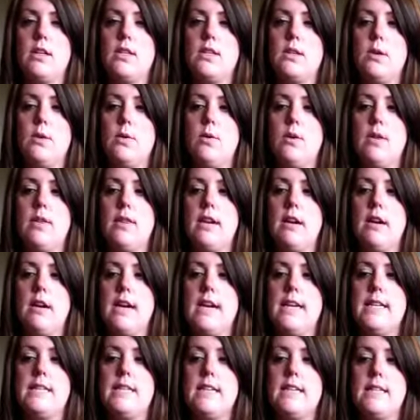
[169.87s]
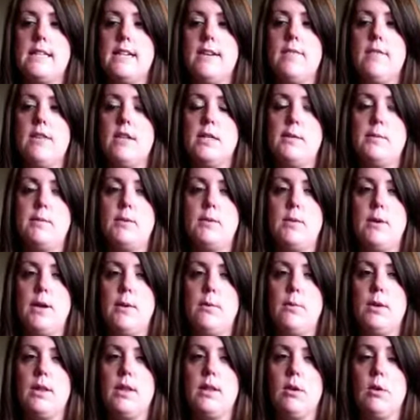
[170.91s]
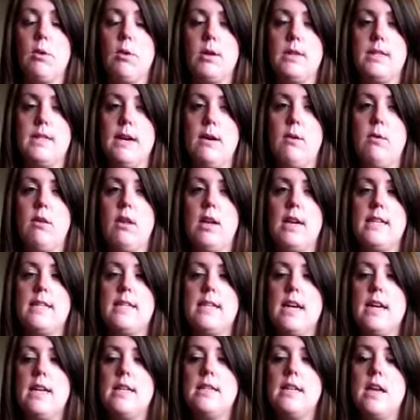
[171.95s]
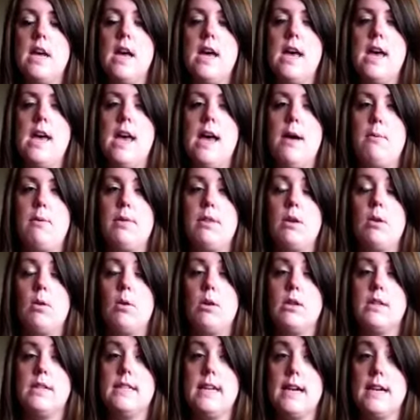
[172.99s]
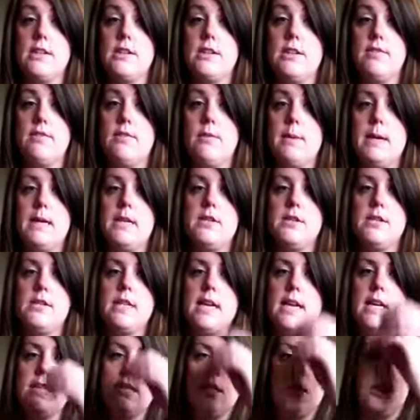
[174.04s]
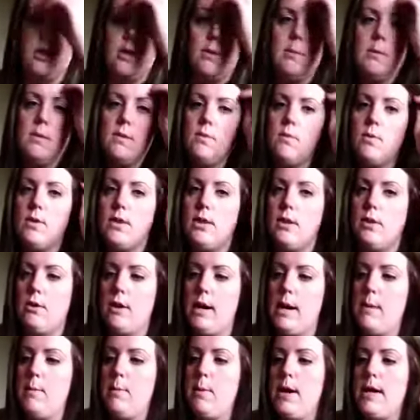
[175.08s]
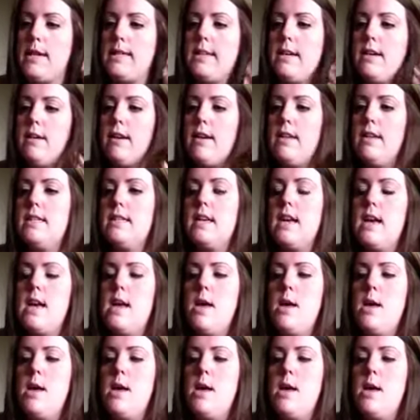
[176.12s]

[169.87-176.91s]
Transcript: So there is a difference between what the course outline says and what the course section information says in terms of what the grade breakdown is,